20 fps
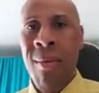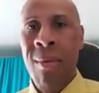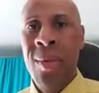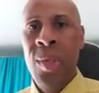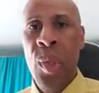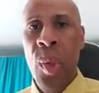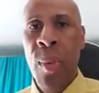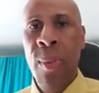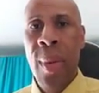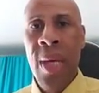
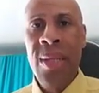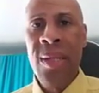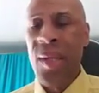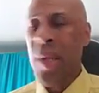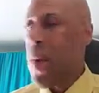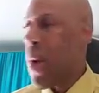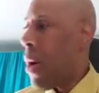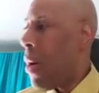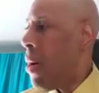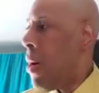2 months
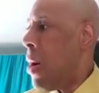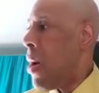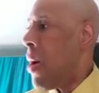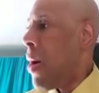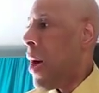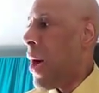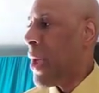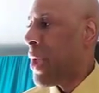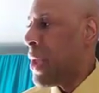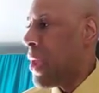ago,
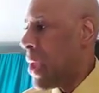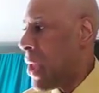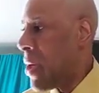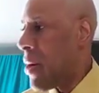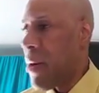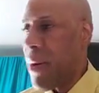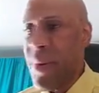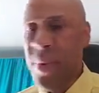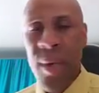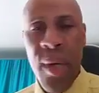
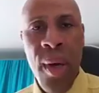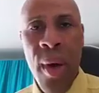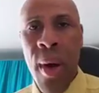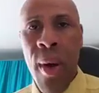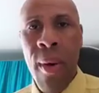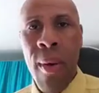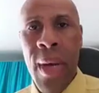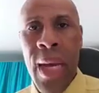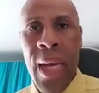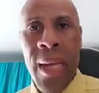years
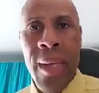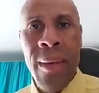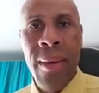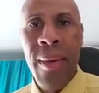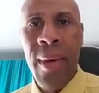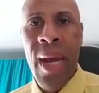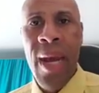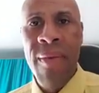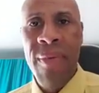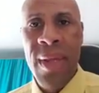ago, and
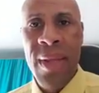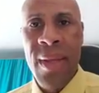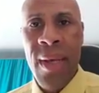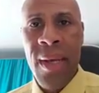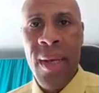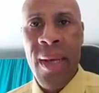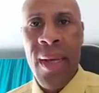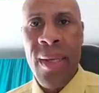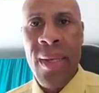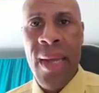
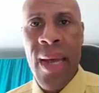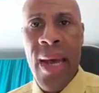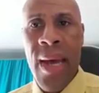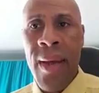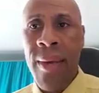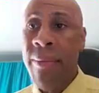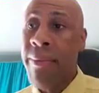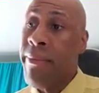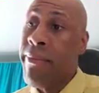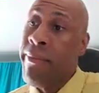everything like
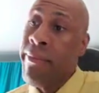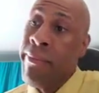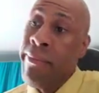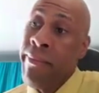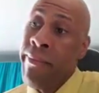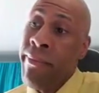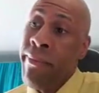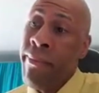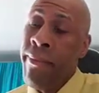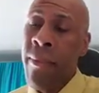that?
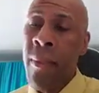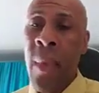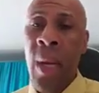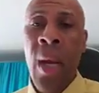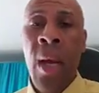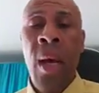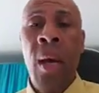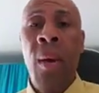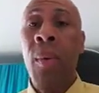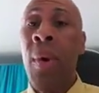
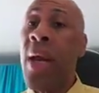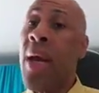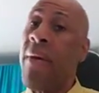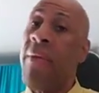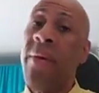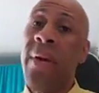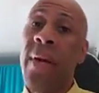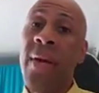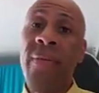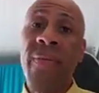
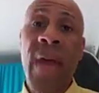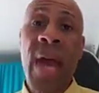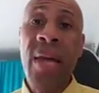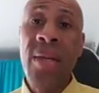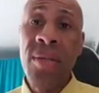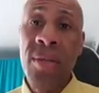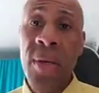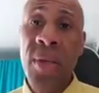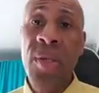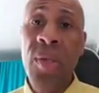Whatever. If
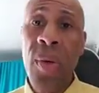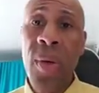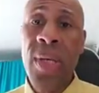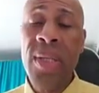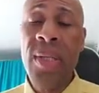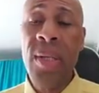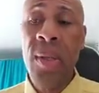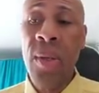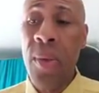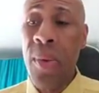that's your
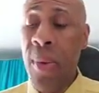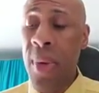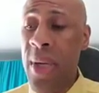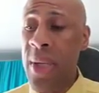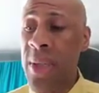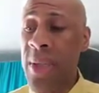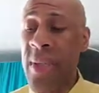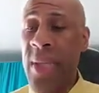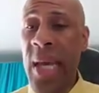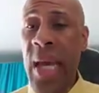choice and you want
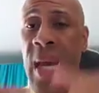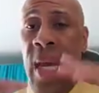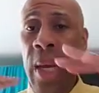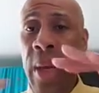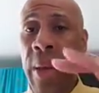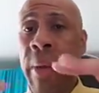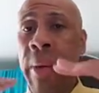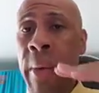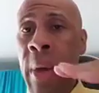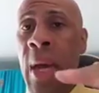to
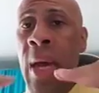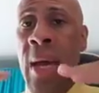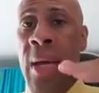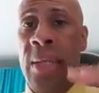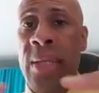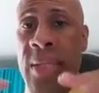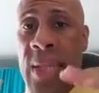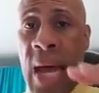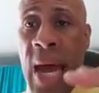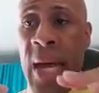stay
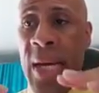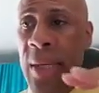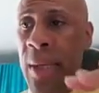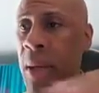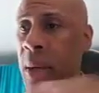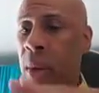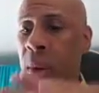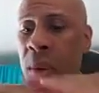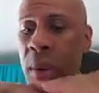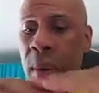
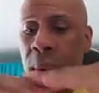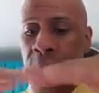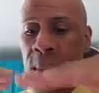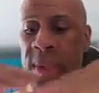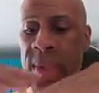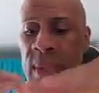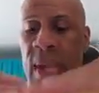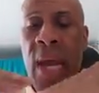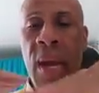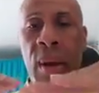stagnant or
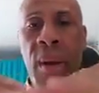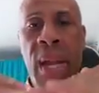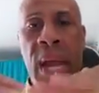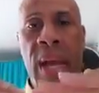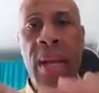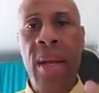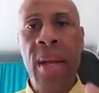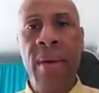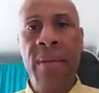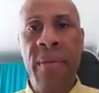stay on
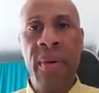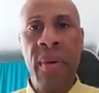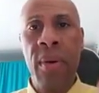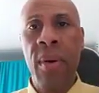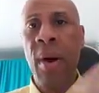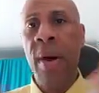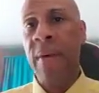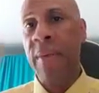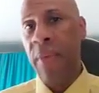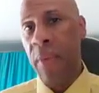that
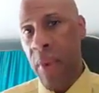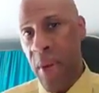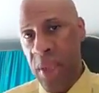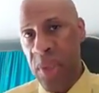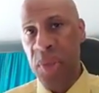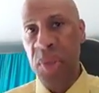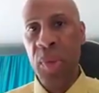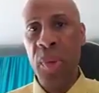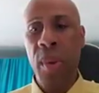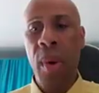level of
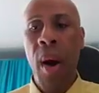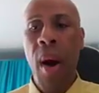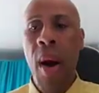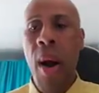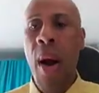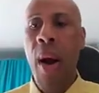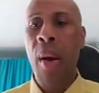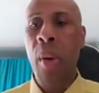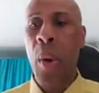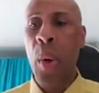what you
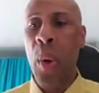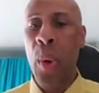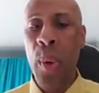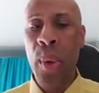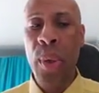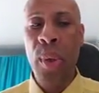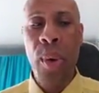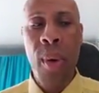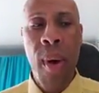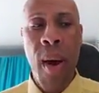are or who
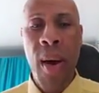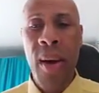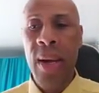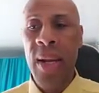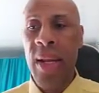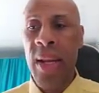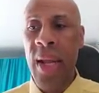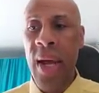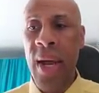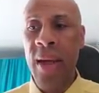you are in
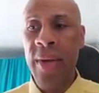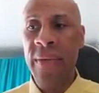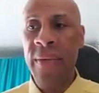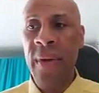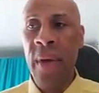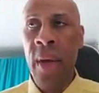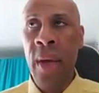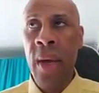the life,